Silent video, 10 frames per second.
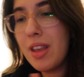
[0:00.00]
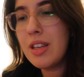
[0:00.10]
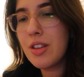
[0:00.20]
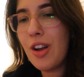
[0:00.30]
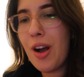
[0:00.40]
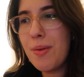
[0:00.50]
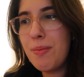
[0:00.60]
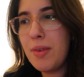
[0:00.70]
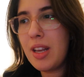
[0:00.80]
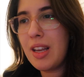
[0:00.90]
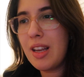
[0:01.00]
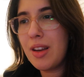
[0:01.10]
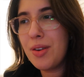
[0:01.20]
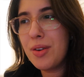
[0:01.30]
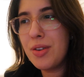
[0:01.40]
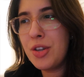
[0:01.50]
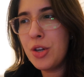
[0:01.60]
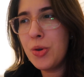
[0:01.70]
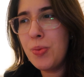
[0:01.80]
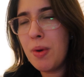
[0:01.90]
this got me
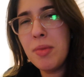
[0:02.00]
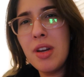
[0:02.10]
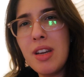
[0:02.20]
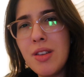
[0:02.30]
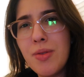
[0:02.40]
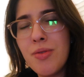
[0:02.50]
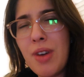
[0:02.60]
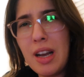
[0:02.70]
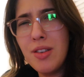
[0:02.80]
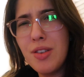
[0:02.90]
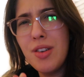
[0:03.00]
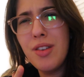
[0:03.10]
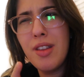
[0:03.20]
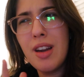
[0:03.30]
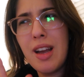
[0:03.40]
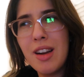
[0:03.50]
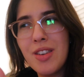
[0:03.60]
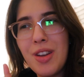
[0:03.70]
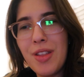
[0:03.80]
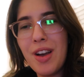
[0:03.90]
to memorize faster than I
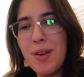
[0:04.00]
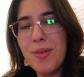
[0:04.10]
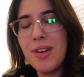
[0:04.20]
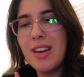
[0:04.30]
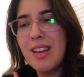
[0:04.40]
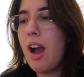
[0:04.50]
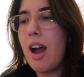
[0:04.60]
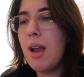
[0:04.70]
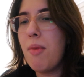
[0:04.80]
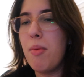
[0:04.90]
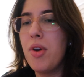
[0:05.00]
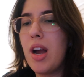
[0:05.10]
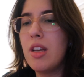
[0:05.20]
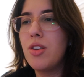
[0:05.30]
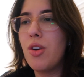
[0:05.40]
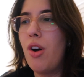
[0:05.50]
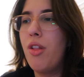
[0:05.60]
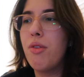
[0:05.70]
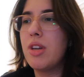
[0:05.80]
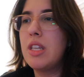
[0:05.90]
actually thought it would. I memorized all
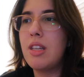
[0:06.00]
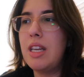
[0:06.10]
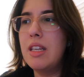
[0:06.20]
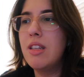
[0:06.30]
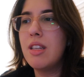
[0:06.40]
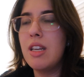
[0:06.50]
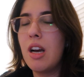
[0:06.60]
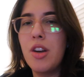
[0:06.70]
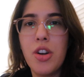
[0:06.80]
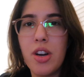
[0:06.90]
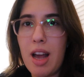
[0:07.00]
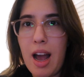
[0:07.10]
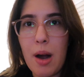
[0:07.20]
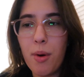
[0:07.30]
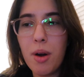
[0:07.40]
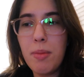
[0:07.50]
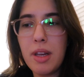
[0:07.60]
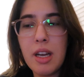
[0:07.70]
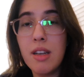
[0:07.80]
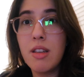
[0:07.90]
three scenes in under an hour
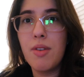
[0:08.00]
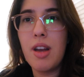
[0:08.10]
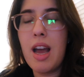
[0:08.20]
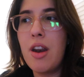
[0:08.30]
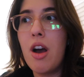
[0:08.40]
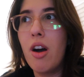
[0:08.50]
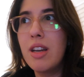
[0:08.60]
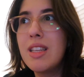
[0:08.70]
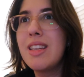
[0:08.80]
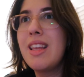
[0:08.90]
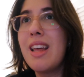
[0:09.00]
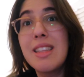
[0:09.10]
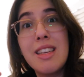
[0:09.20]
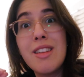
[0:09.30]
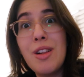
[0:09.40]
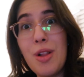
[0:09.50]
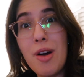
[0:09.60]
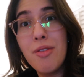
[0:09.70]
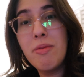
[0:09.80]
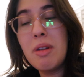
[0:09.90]
because of it. And honestly, that says a
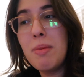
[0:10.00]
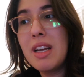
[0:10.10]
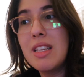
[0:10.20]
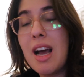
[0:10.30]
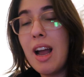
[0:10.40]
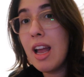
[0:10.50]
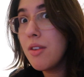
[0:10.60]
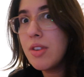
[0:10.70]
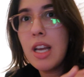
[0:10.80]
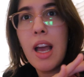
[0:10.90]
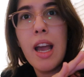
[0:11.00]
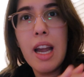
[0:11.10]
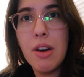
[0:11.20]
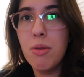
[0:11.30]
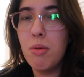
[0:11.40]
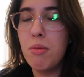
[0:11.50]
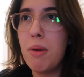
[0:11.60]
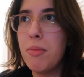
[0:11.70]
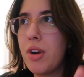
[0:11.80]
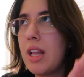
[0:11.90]
lot for me because I have terrible
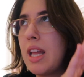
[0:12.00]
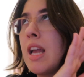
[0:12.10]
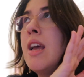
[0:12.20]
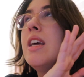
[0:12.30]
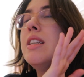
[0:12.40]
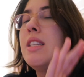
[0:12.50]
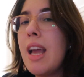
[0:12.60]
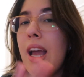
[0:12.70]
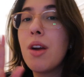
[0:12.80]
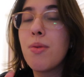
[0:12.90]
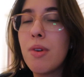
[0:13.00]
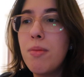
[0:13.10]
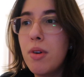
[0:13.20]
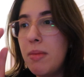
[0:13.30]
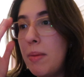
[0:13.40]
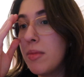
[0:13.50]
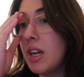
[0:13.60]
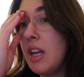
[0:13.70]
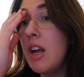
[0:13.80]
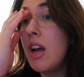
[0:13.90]
memory, like terrible
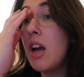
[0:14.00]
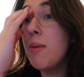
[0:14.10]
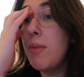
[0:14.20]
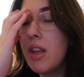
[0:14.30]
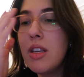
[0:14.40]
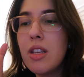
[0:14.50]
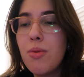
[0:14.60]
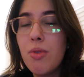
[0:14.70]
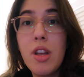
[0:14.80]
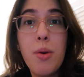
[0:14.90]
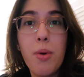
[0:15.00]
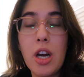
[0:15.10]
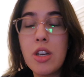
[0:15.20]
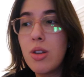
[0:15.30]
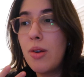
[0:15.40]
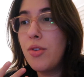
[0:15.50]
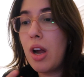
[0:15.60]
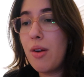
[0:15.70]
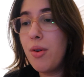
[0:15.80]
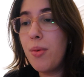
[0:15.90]
memory. But this really worked. So if you're
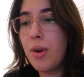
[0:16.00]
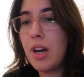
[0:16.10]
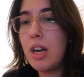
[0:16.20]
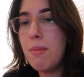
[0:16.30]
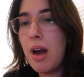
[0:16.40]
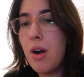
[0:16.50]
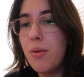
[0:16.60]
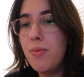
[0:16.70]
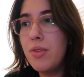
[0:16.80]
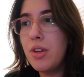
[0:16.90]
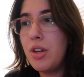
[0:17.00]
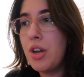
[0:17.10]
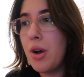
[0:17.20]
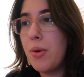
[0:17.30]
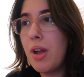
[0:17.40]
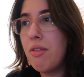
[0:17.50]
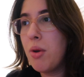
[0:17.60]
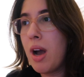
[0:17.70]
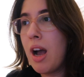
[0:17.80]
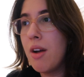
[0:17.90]
ever worried about, you know, if
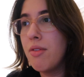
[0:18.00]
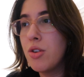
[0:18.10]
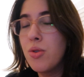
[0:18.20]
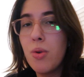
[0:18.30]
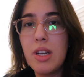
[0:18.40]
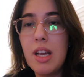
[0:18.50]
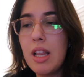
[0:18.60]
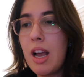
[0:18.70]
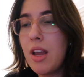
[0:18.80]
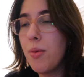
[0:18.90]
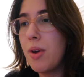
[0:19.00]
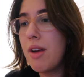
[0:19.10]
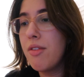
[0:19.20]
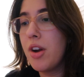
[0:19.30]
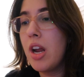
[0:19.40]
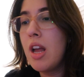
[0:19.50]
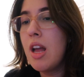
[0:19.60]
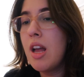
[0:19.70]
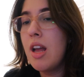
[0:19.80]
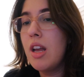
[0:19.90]
you have a short deadline or whatever,
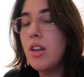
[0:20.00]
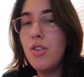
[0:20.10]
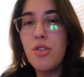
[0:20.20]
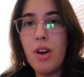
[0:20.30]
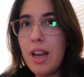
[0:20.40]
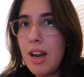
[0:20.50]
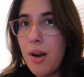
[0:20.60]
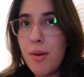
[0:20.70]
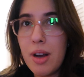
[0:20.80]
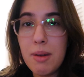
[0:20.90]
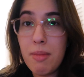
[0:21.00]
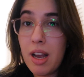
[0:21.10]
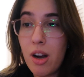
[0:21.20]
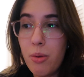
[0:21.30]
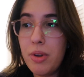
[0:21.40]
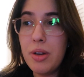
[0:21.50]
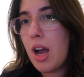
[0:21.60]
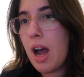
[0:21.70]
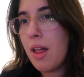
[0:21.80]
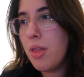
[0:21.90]
try it out and it might help you.
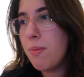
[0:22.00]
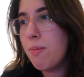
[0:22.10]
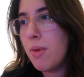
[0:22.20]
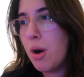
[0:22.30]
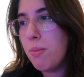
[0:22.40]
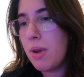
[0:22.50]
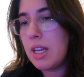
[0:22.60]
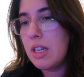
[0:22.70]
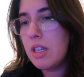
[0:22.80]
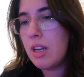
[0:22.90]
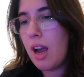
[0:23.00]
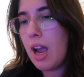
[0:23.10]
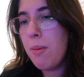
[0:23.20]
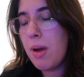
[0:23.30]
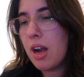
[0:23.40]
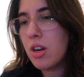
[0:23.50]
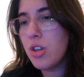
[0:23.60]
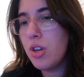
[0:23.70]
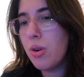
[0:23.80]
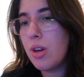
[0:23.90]
At the moment, I'm
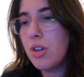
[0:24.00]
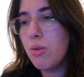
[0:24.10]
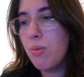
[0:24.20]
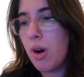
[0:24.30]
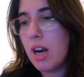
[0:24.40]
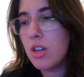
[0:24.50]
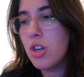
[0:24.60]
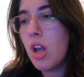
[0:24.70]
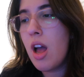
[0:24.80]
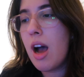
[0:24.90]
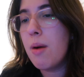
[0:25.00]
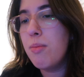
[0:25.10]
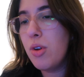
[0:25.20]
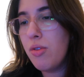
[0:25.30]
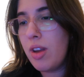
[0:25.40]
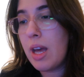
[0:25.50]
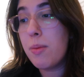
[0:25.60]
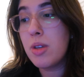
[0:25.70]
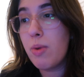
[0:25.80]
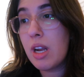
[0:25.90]
actually going to watch a movie that
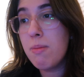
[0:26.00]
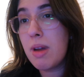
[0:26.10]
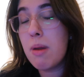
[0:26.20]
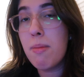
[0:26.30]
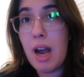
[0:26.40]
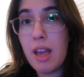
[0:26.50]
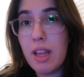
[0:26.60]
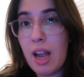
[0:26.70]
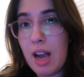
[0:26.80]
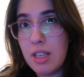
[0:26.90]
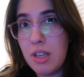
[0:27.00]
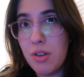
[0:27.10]
was recommended by the casting